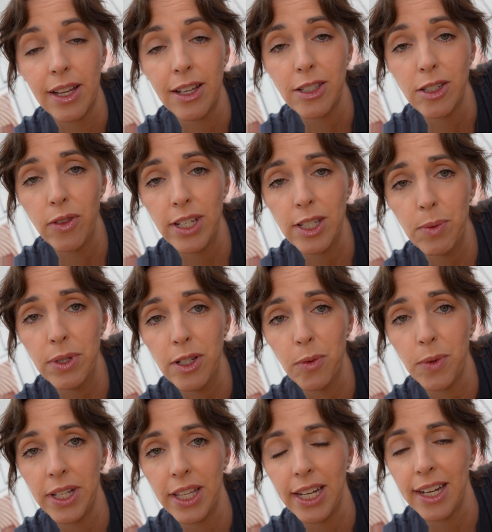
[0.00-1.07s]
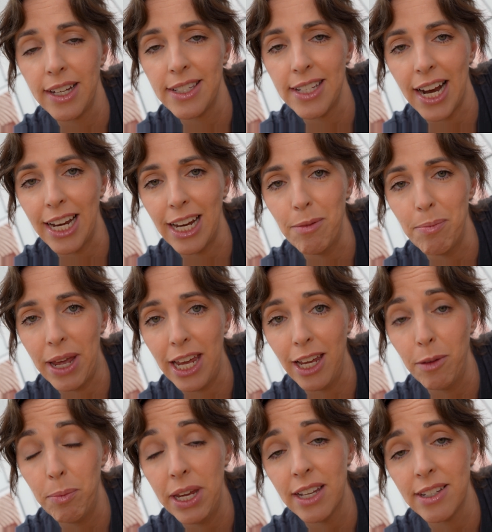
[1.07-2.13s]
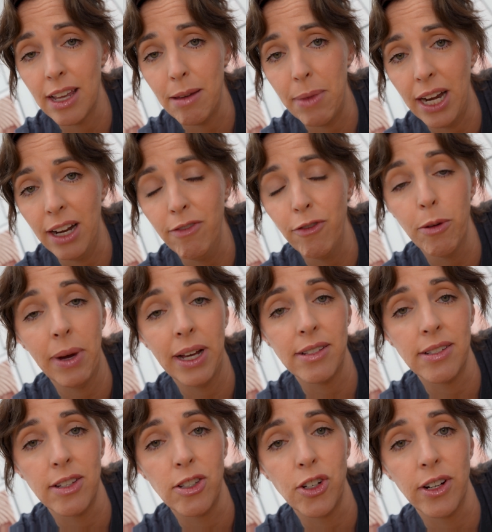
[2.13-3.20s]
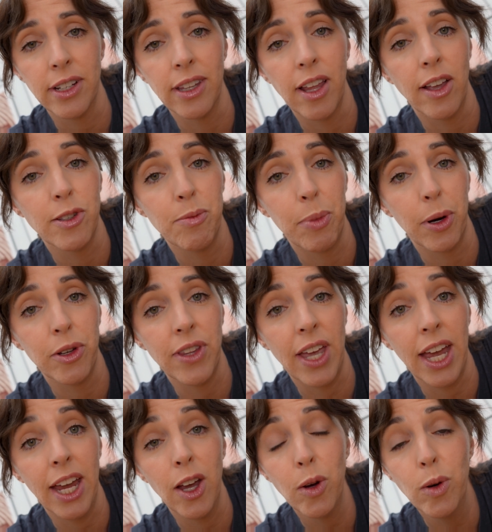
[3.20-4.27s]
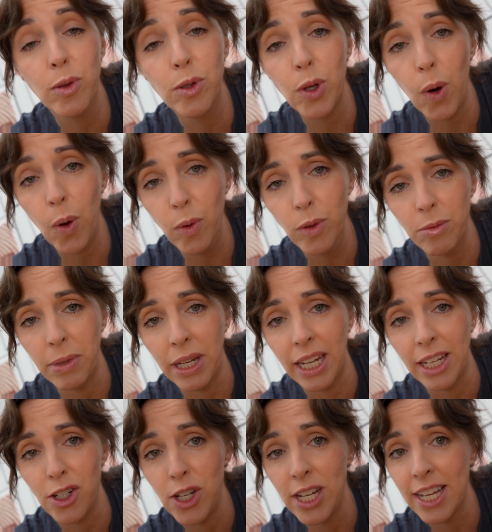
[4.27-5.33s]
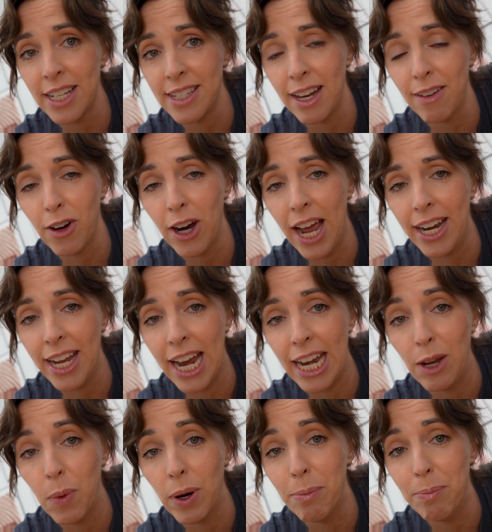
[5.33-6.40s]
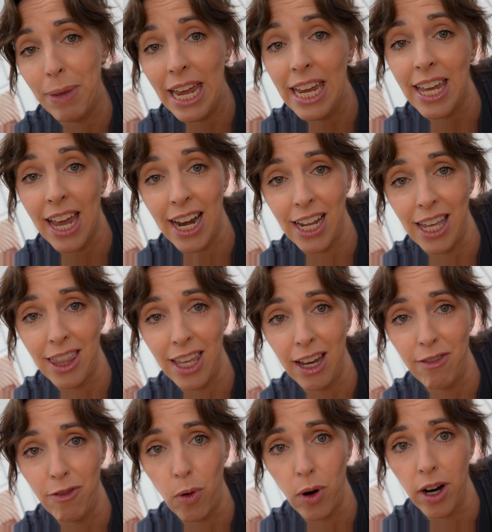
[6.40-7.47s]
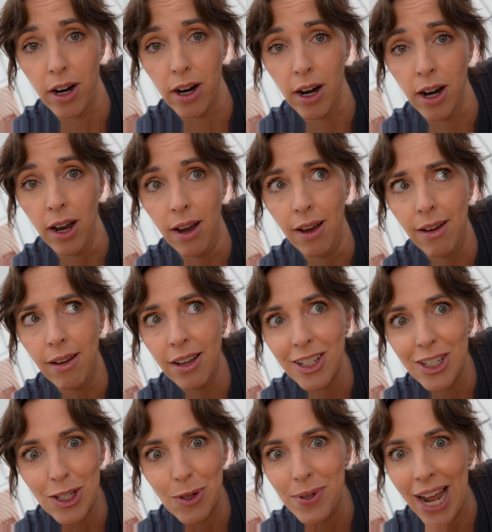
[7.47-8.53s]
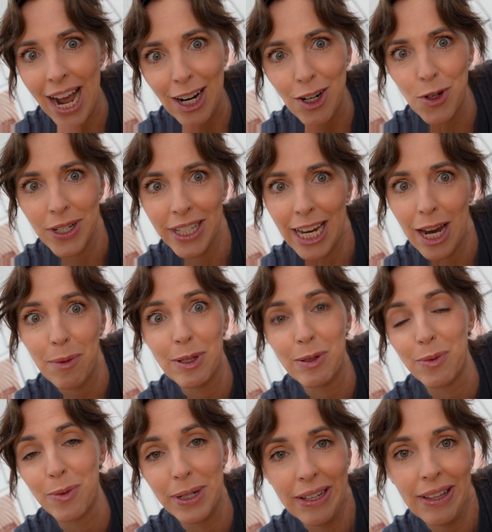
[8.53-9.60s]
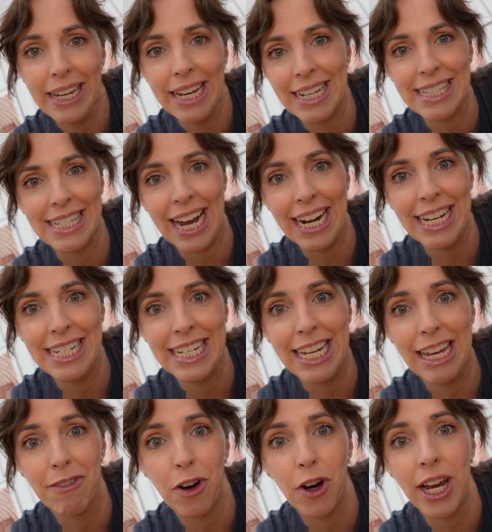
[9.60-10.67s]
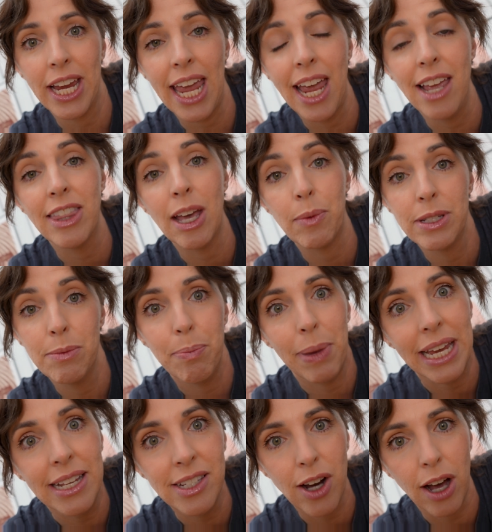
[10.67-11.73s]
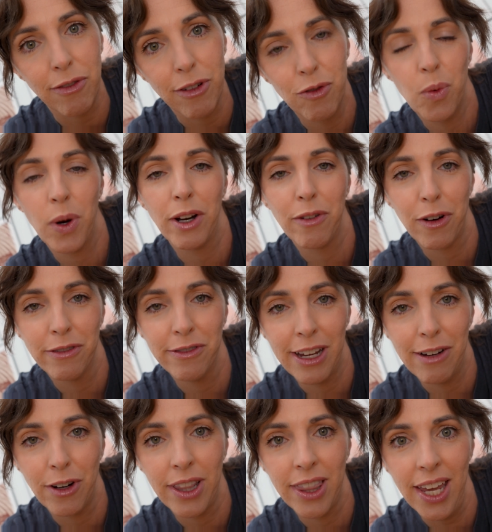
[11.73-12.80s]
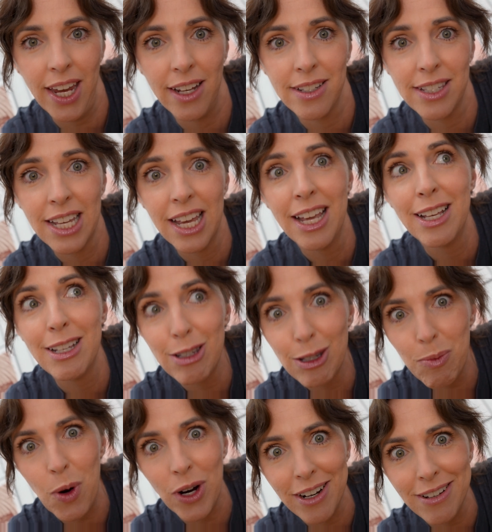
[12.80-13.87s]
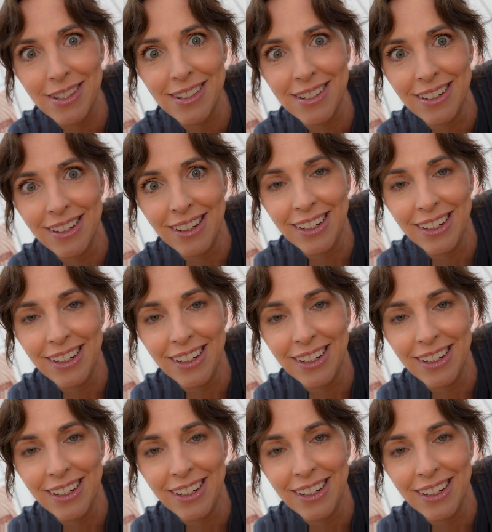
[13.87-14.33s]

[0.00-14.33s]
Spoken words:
So this was a really exciting bake because I made it for my sister-in-law's birthday, who told me she has never had anyone bake anything for her. So naturally, I was really excited to give her a cake that was based off of one of her favorite things, s'mores.